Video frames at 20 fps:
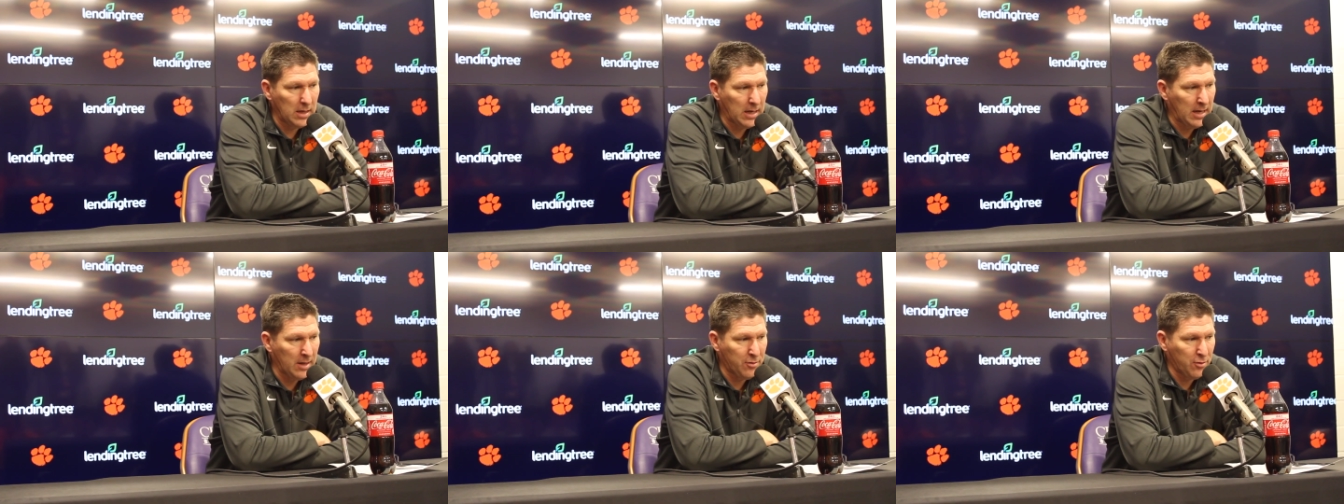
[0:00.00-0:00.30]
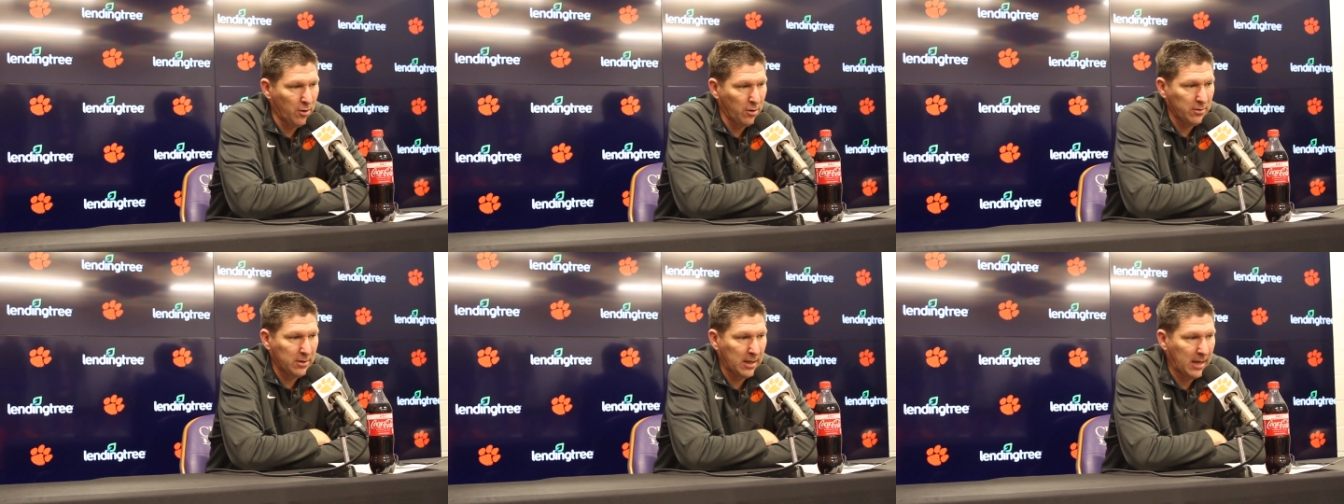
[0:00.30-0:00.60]
I
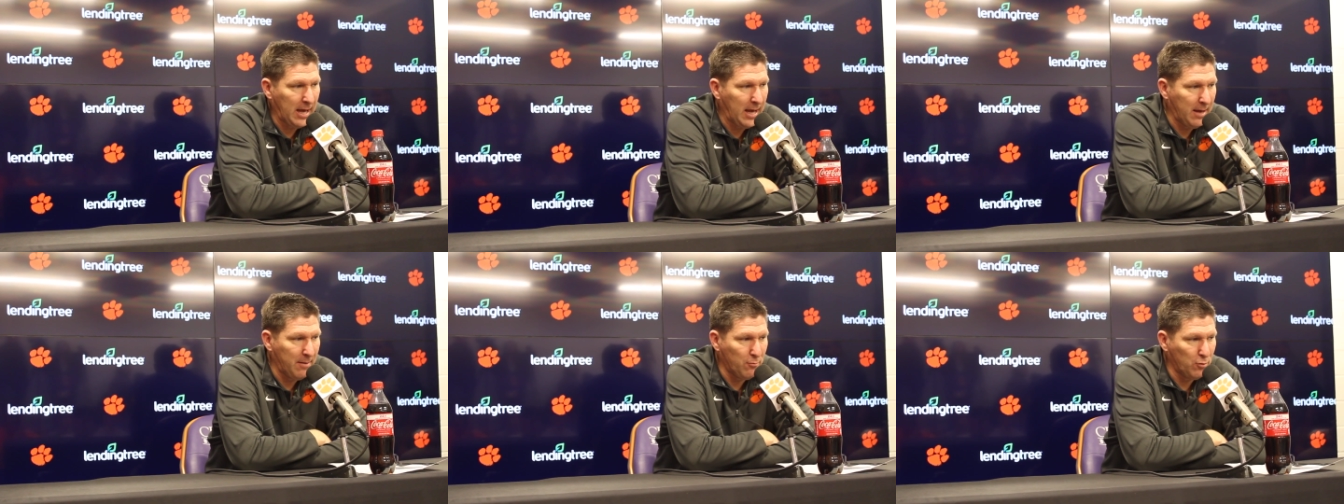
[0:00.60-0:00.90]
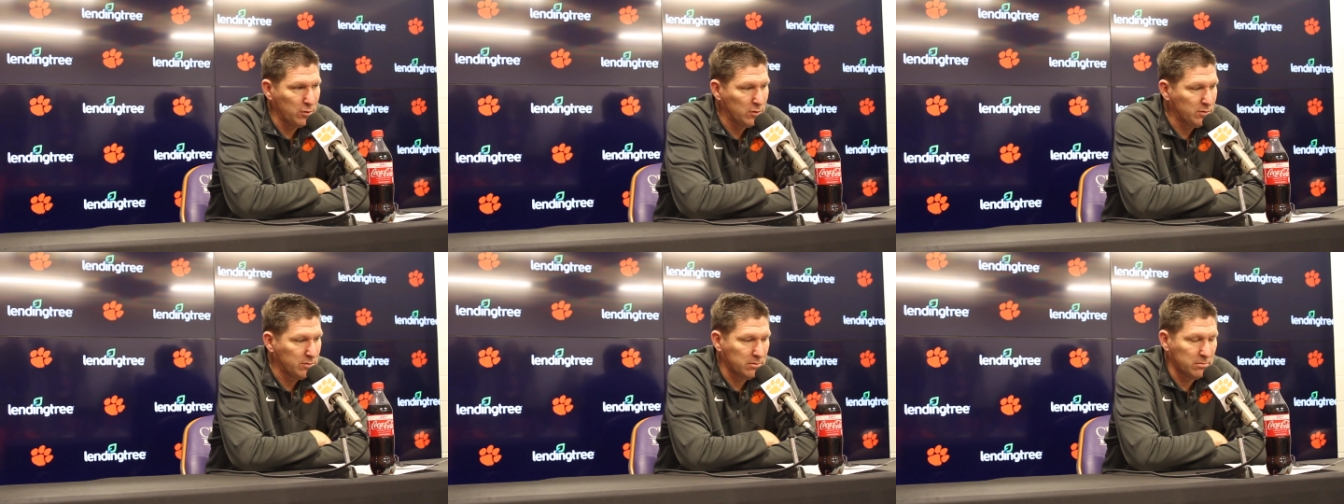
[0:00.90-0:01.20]
thought the game
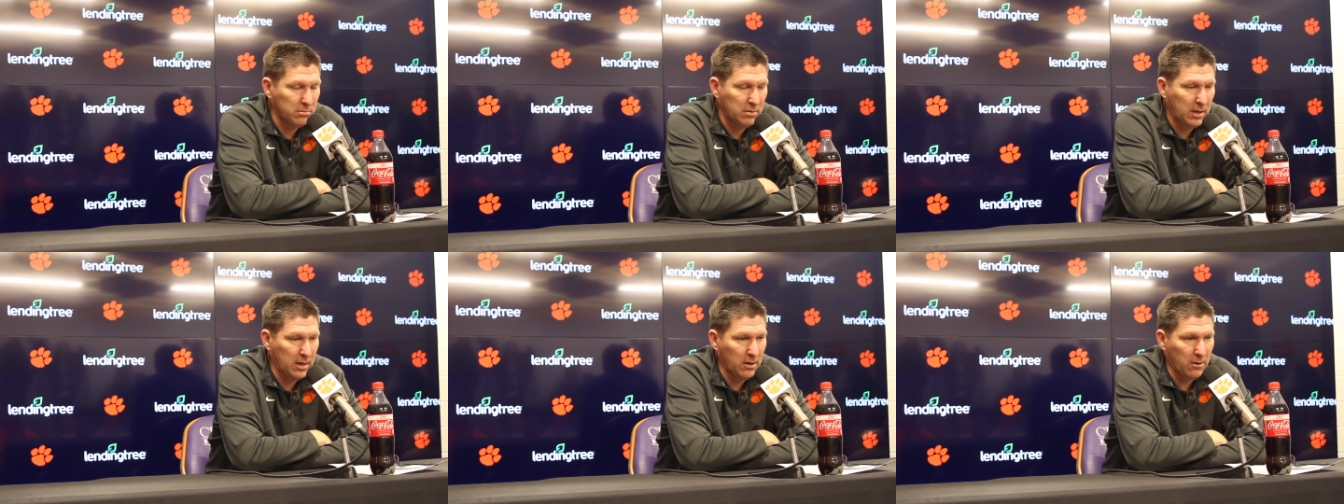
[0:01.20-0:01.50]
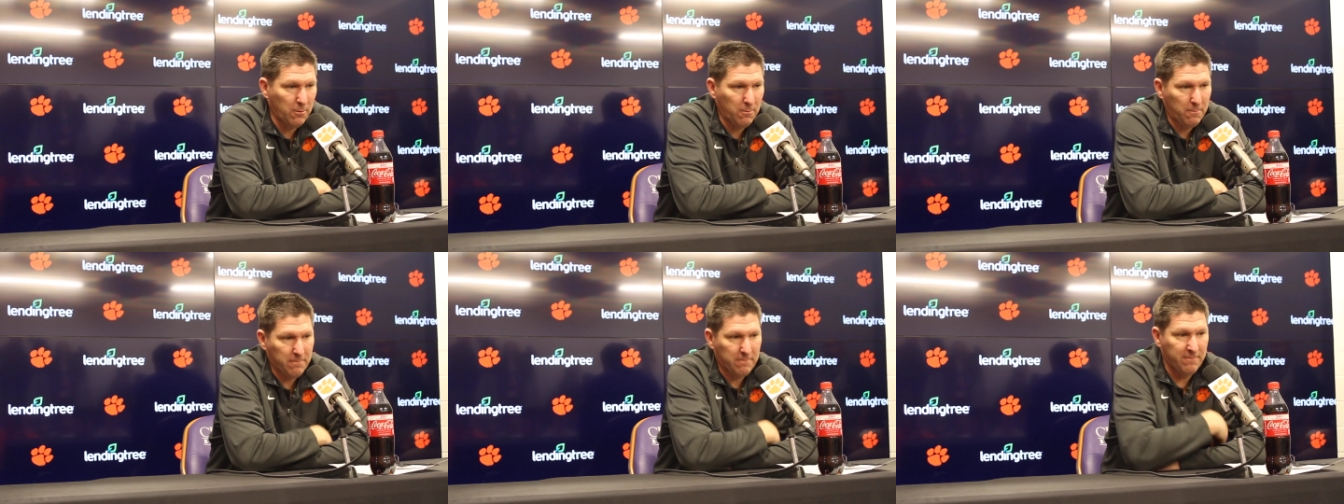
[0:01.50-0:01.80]
was you know
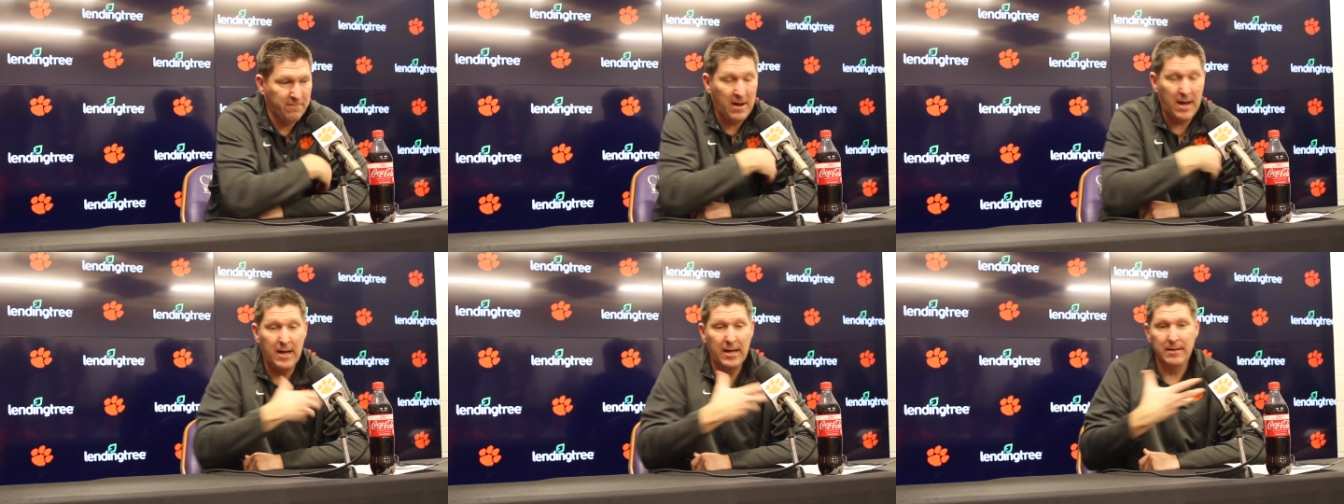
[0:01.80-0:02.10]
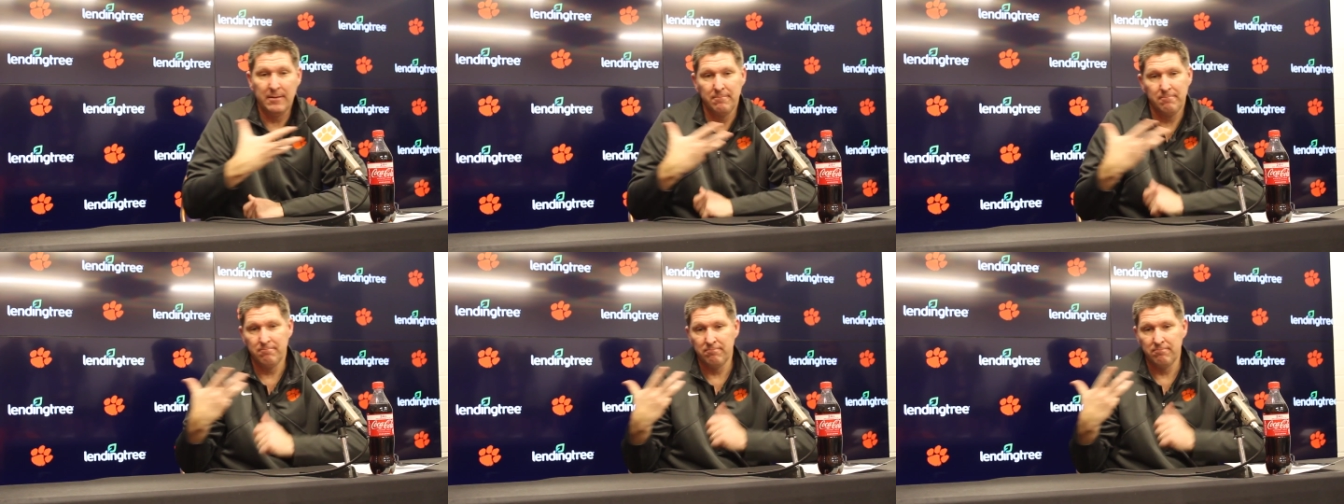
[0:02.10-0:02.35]
fine